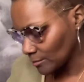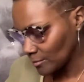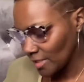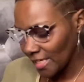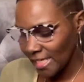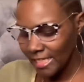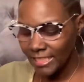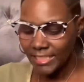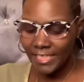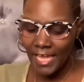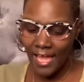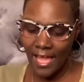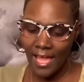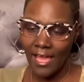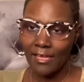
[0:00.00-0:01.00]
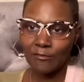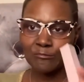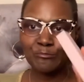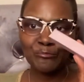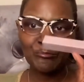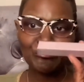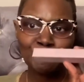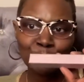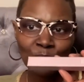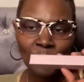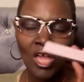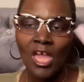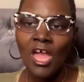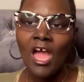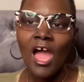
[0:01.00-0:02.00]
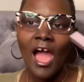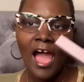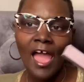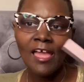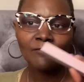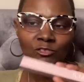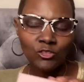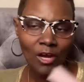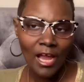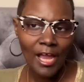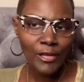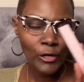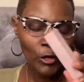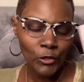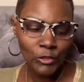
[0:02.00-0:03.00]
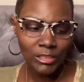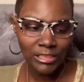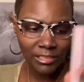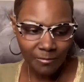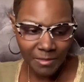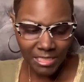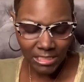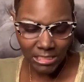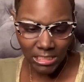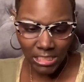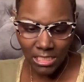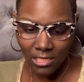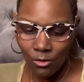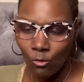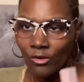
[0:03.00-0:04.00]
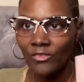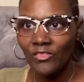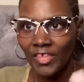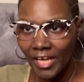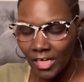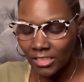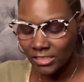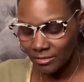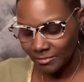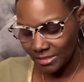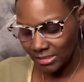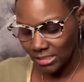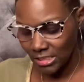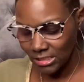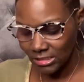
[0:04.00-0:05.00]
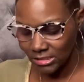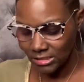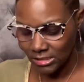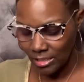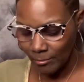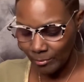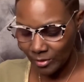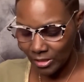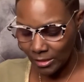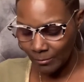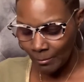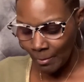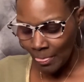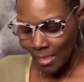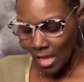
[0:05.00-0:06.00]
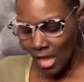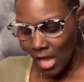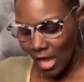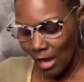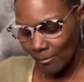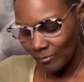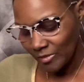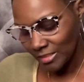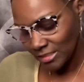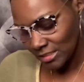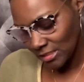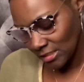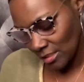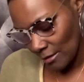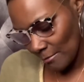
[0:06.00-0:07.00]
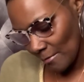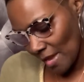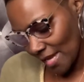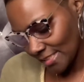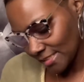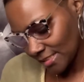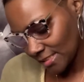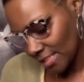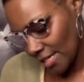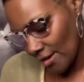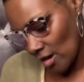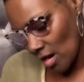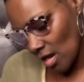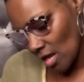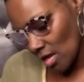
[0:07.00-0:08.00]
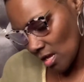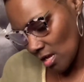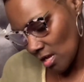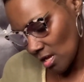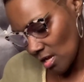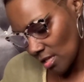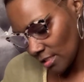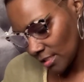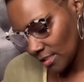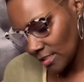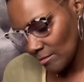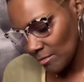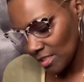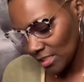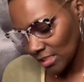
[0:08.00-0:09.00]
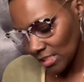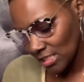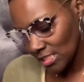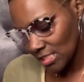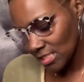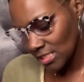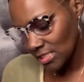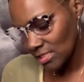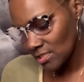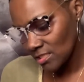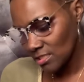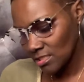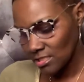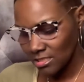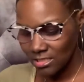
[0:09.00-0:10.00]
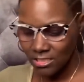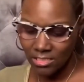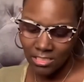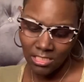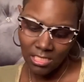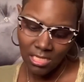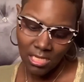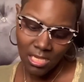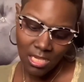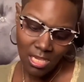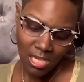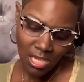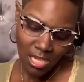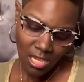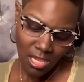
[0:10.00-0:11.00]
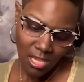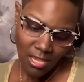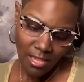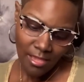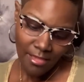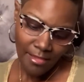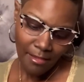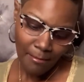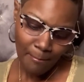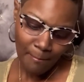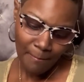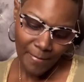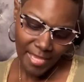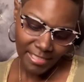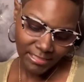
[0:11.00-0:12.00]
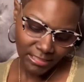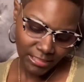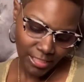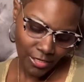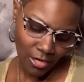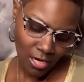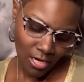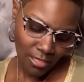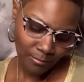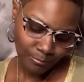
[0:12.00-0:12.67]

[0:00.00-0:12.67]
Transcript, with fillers: Ilia. I have tried her lipstick or their lipstick, this company. Um, this is their mascara. Limitless. Yep, mascara.